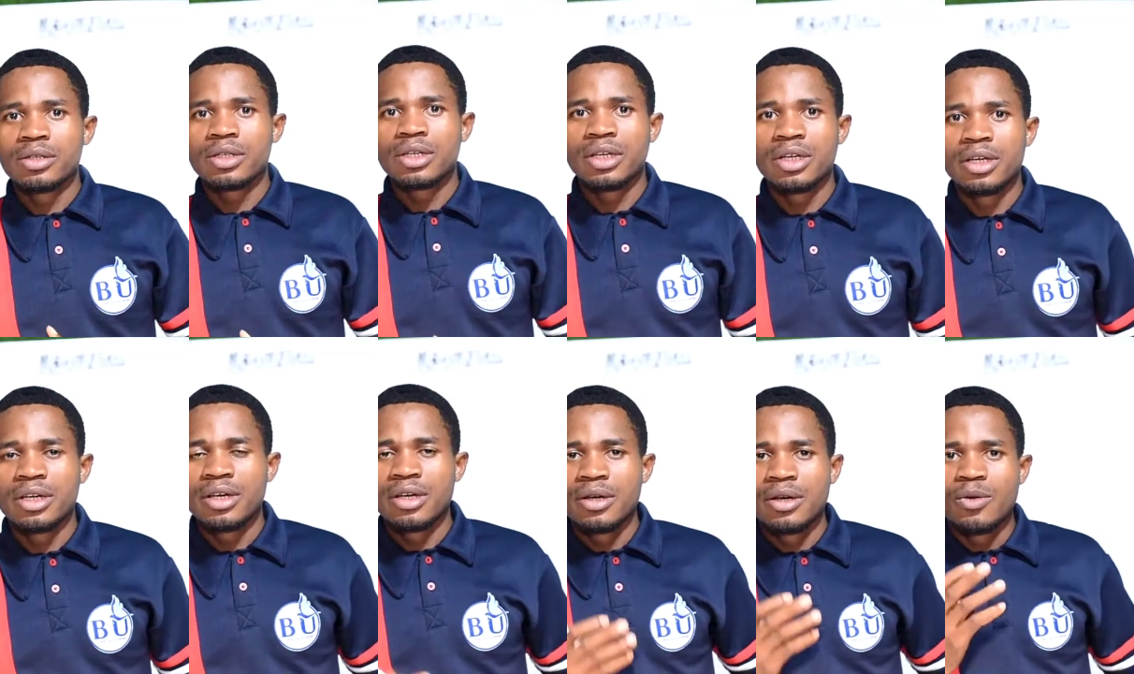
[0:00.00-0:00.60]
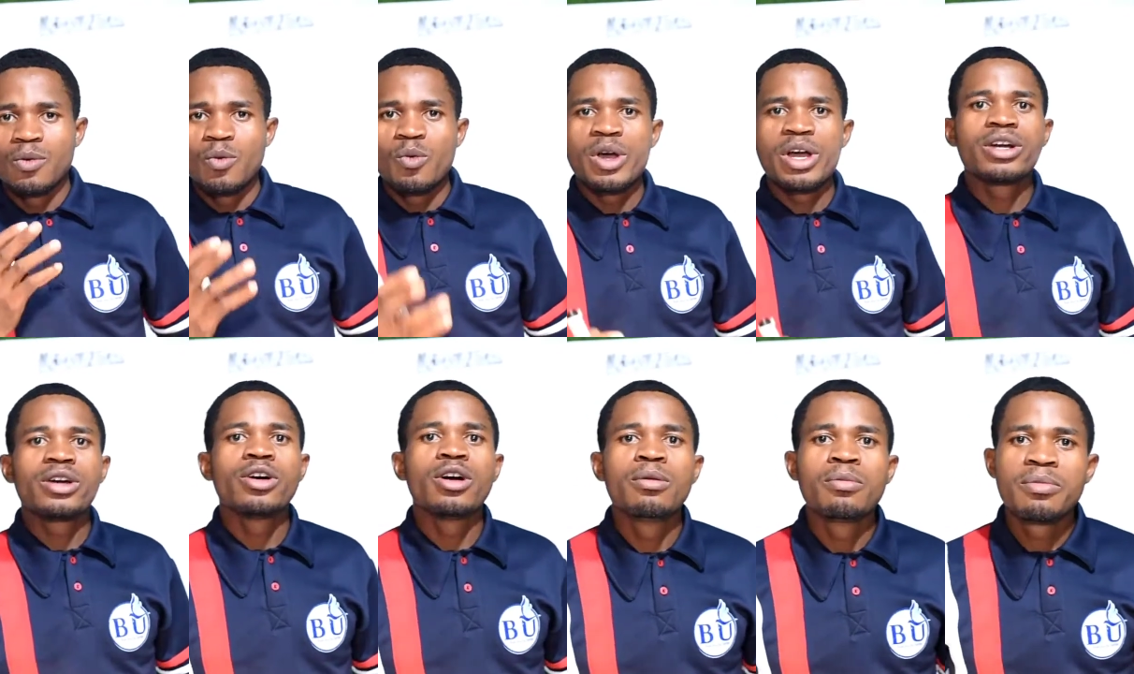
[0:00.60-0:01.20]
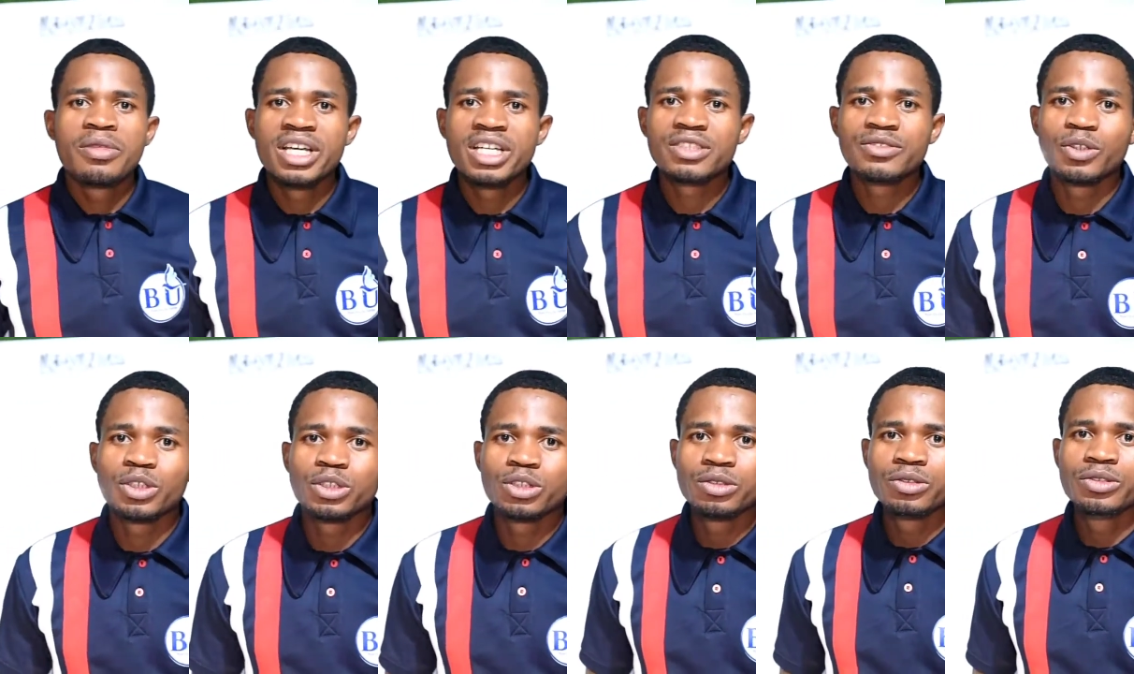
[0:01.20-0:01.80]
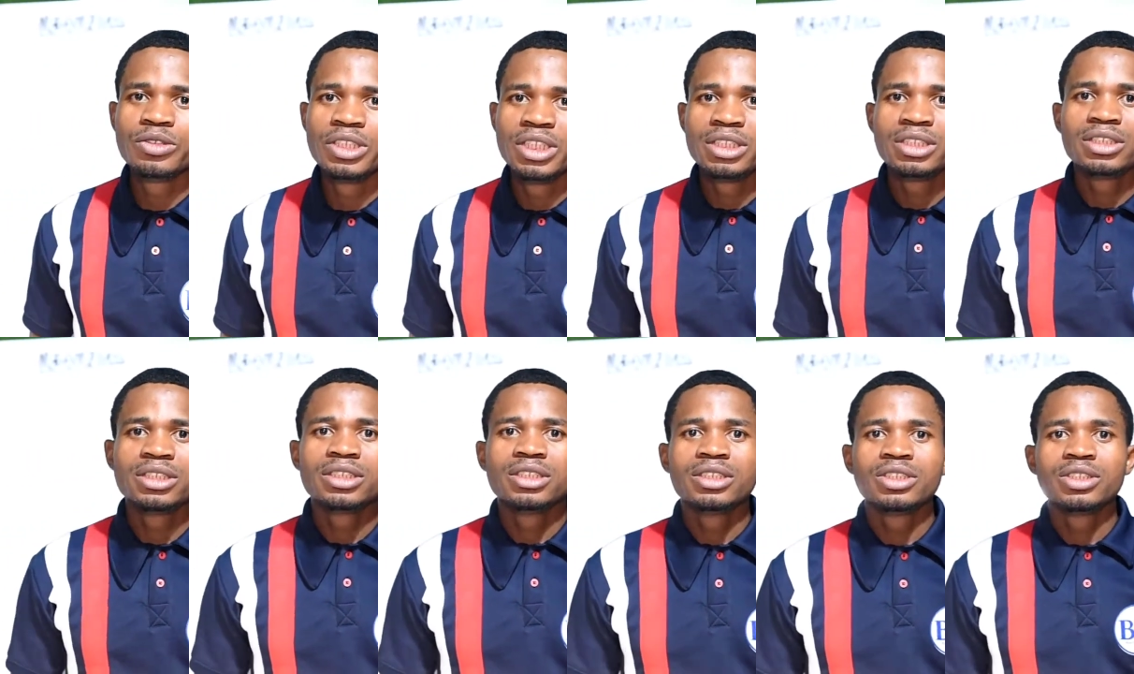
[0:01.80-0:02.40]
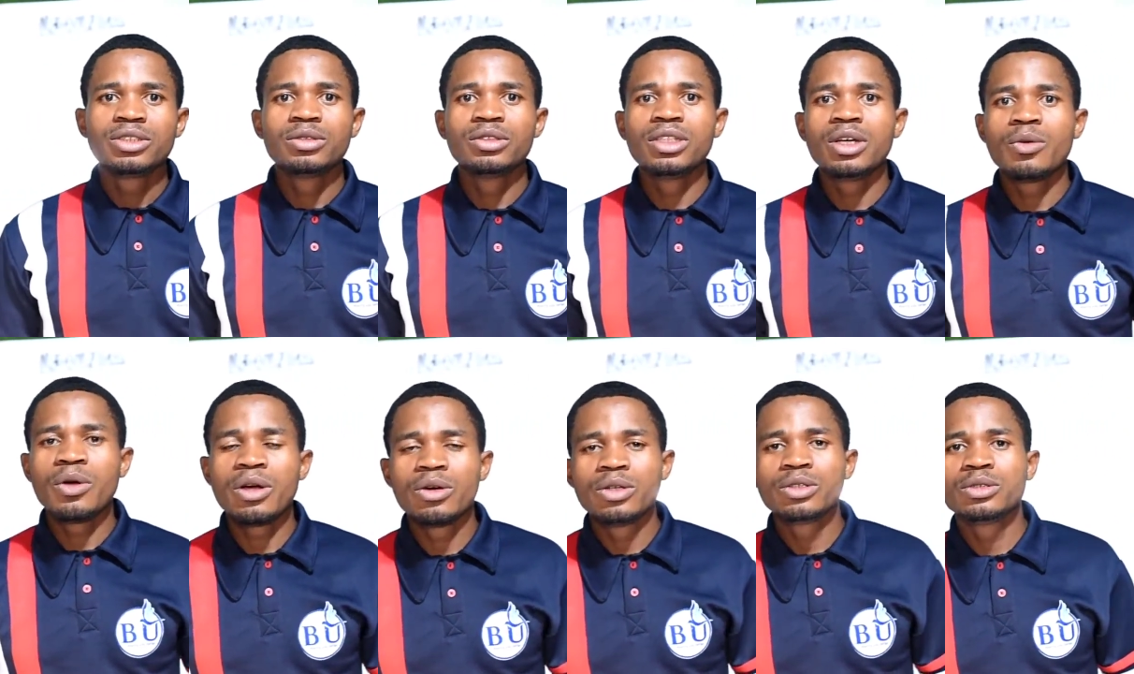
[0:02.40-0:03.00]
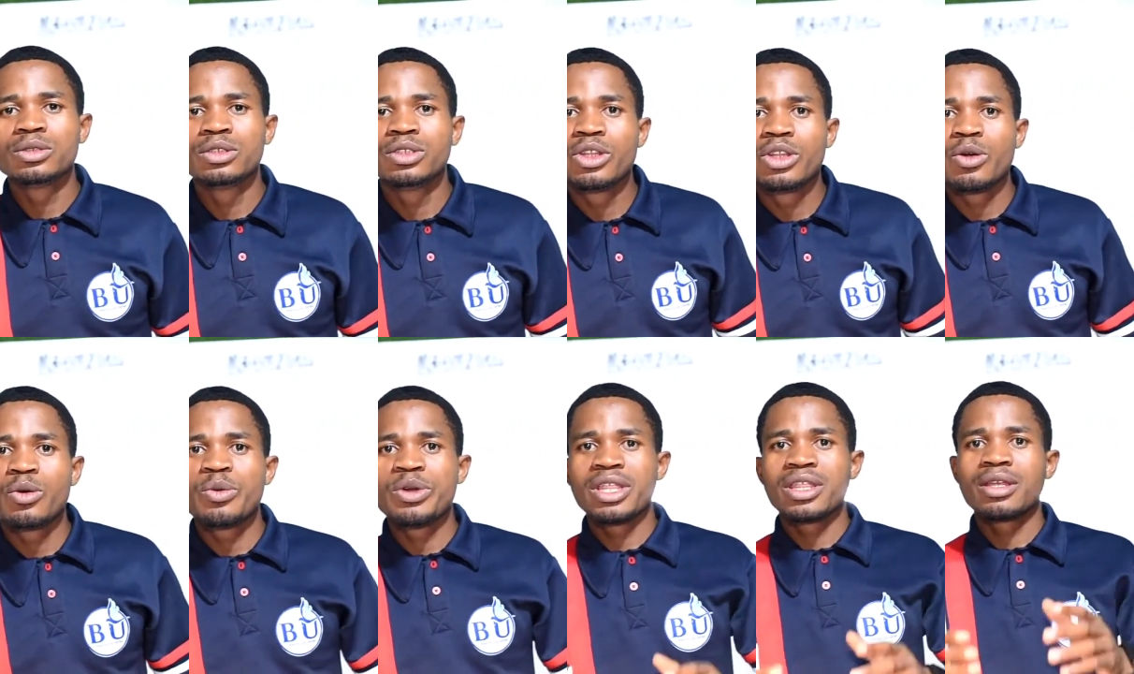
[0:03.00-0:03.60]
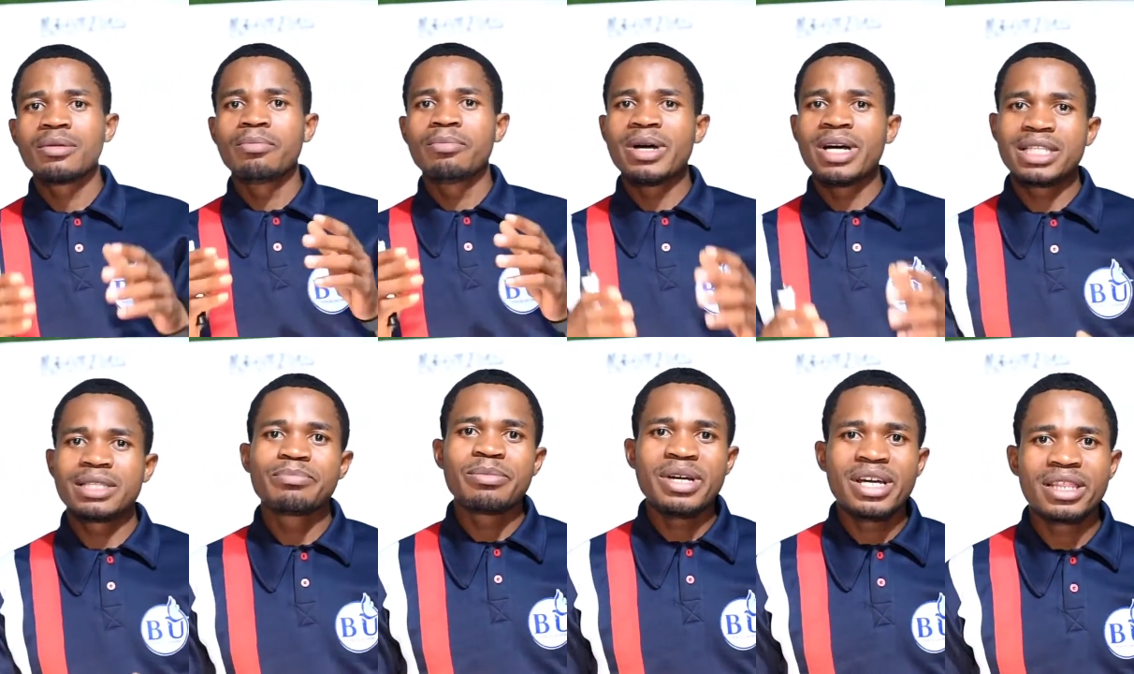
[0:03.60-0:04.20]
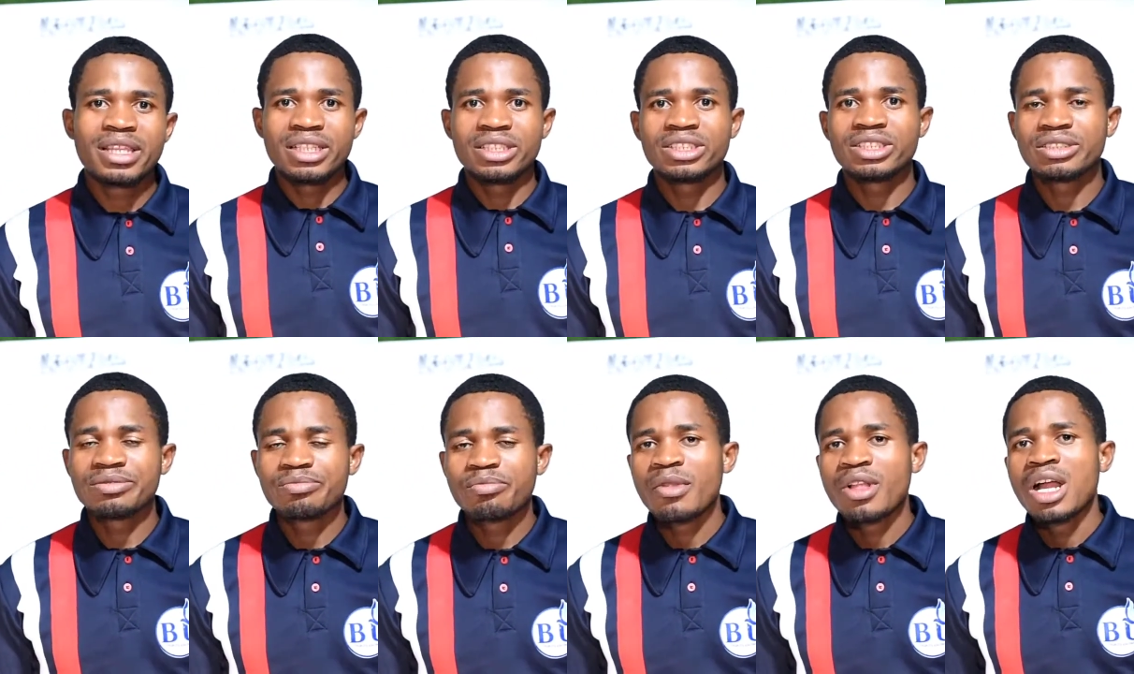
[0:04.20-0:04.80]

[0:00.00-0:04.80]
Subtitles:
Okay, welcome. Thanks for tuning in. Today we're going to deal with mathematics.